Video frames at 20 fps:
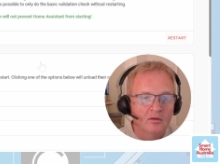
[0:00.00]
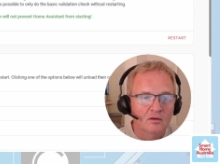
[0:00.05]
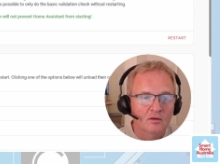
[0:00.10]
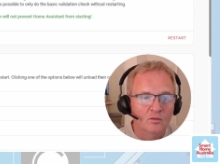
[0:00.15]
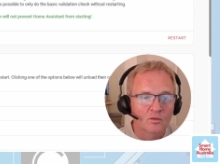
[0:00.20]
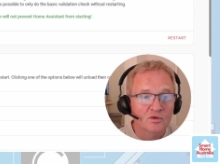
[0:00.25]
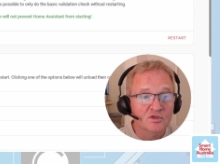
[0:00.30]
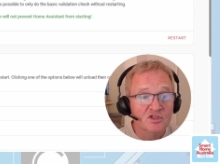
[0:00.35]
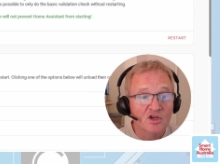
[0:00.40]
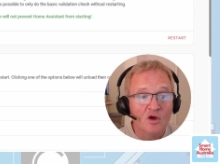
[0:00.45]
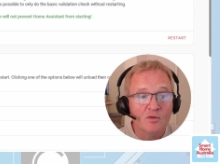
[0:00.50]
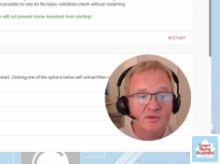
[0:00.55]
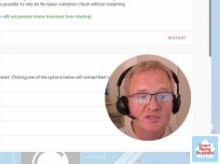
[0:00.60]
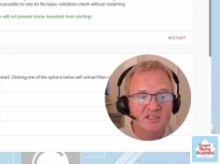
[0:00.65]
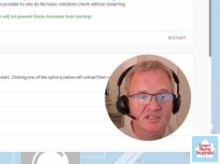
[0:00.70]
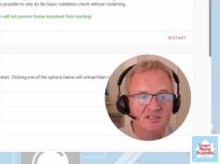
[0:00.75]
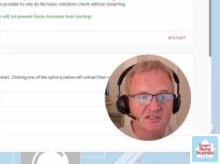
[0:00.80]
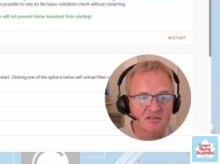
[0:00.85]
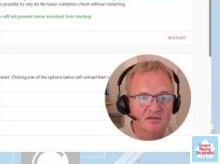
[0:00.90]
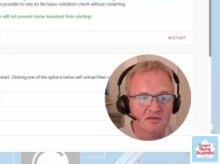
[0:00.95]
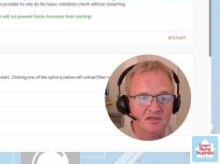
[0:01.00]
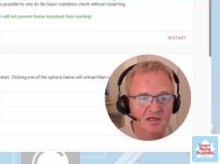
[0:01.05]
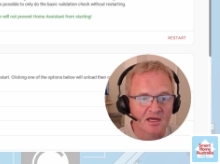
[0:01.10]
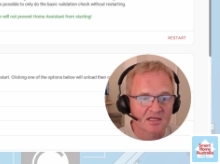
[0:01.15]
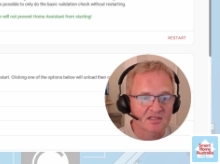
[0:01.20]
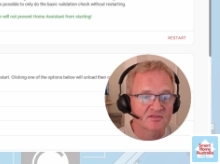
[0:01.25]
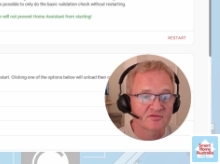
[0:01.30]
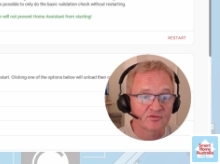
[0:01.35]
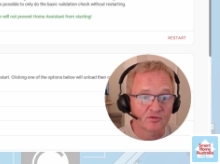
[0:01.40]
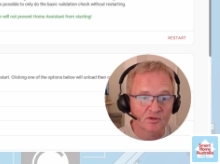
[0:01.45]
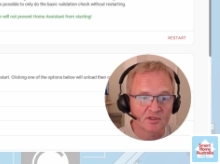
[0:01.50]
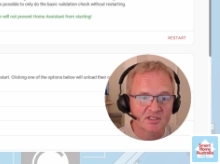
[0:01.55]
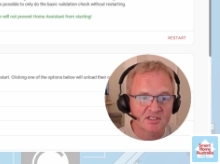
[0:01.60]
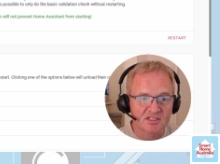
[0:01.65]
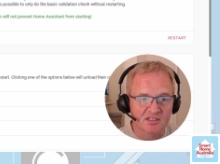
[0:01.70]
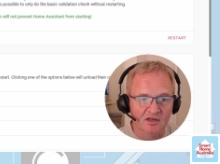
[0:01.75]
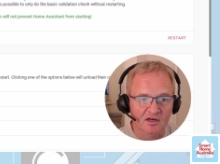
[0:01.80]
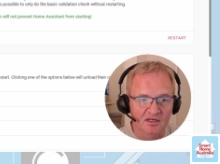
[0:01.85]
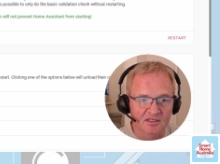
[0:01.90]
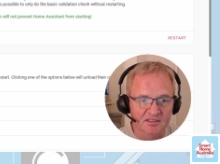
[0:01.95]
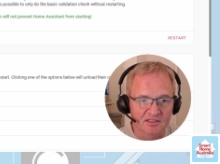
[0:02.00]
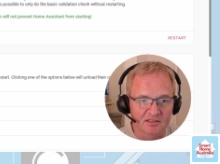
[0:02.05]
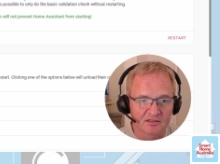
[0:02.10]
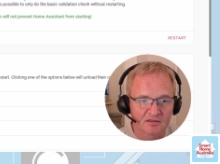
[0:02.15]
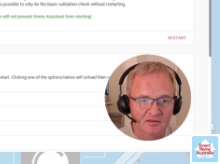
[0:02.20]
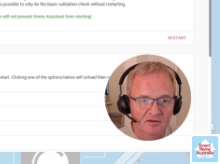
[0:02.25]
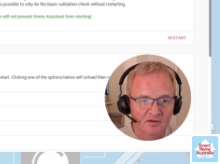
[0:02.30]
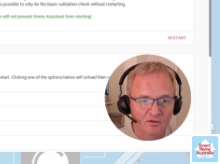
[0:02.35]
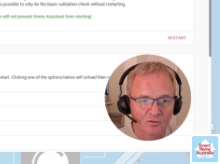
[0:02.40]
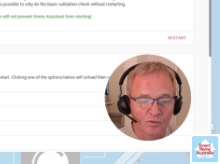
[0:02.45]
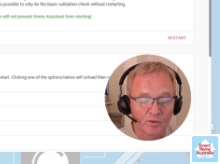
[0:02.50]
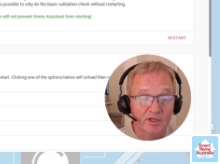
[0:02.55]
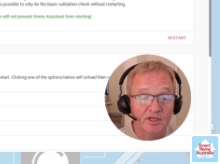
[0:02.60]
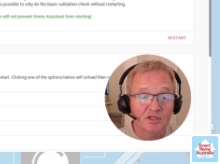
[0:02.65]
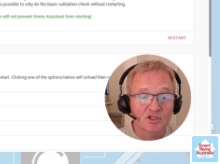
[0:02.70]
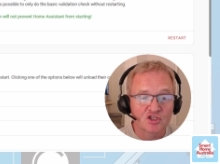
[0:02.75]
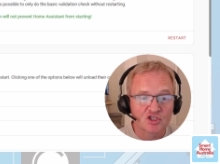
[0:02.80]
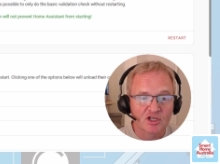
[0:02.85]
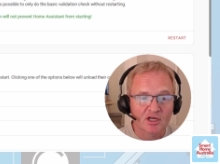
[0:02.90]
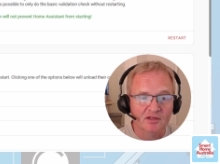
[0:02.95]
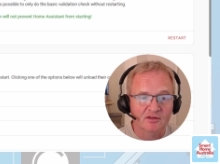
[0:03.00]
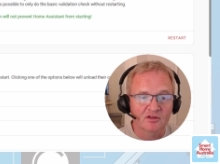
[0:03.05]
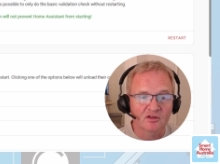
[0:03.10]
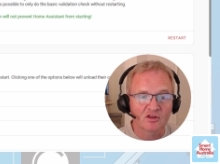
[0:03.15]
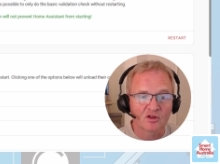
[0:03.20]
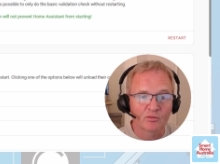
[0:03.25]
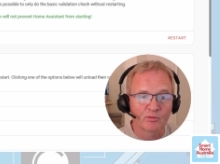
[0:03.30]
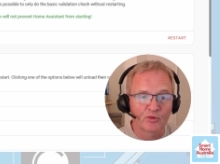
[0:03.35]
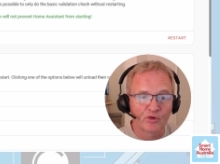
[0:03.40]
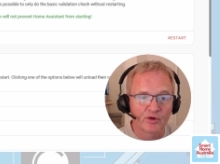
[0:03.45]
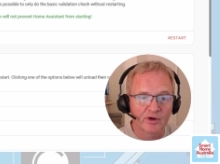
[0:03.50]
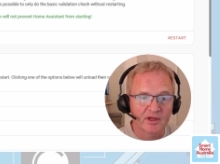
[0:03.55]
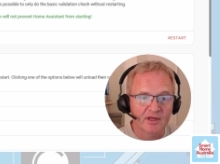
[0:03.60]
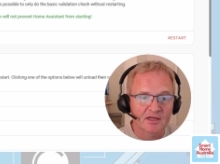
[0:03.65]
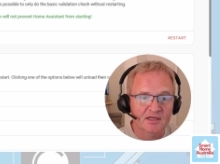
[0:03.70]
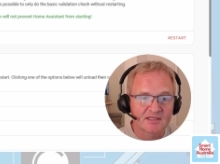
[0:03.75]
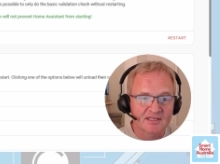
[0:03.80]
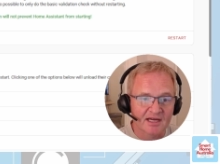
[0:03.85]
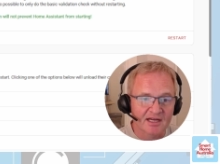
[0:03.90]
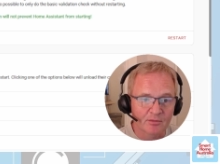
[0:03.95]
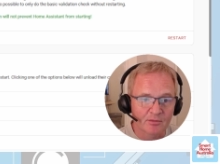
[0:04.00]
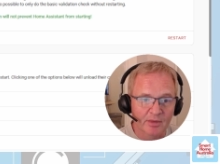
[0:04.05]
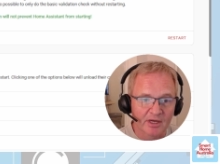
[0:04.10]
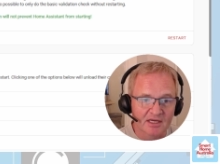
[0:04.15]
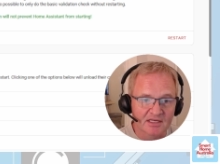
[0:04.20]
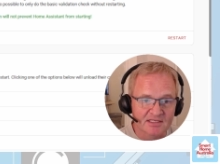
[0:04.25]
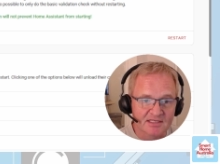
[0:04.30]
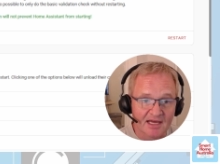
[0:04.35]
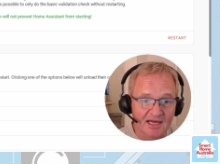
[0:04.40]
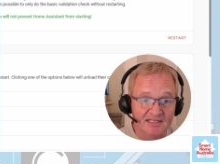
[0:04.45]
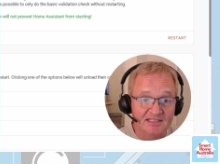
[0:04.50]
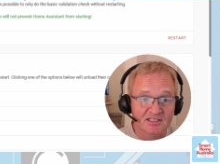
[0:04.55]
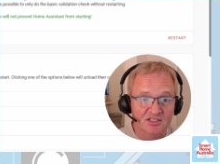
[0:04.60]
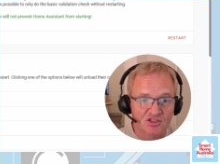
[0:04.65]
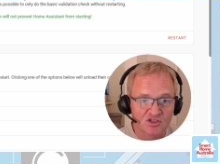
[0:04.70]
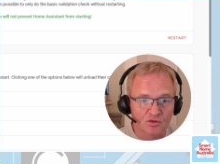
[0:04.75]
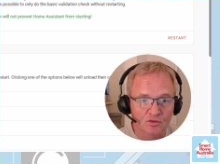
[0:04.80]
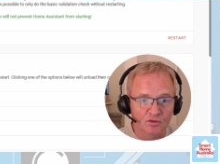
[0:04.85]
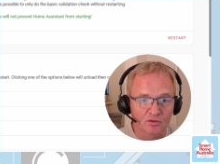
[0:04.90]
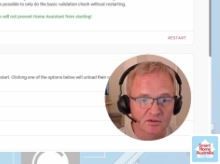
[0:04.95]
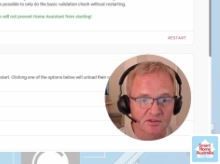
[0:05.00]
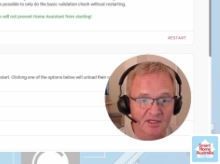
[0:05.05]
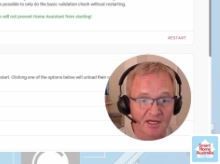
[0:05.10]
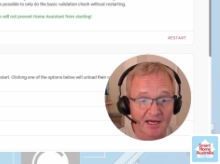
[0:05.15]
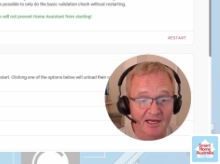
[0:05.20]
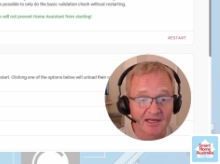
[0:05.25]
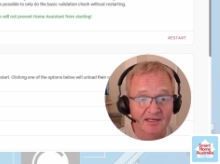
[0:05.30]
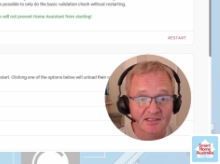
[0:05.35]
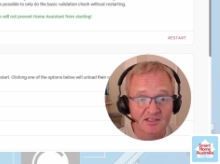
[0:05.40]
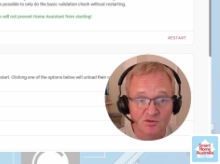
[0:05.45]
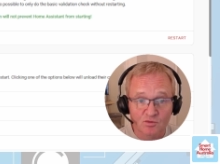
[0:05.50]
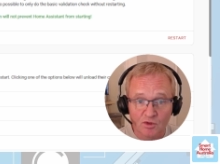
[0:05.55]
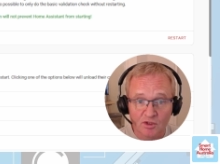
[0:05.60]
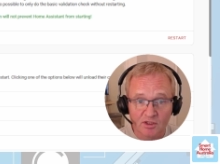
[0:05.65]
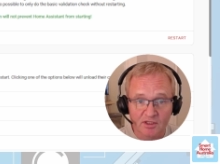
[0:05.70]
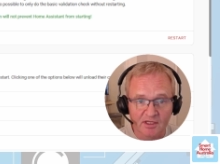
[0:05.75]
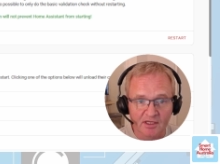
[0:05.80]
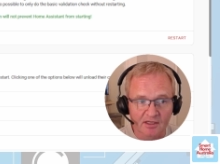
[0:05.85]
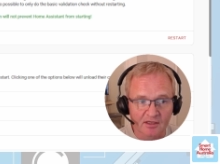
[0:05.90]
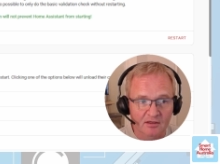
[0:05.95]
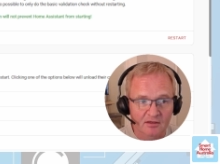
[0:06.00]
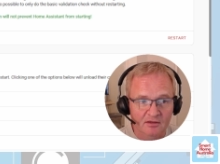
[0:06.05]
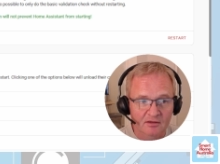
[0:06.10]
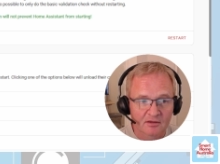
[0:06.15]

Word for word: Once Home Assistant has fully started, we can check that the Maria database has installed and is working.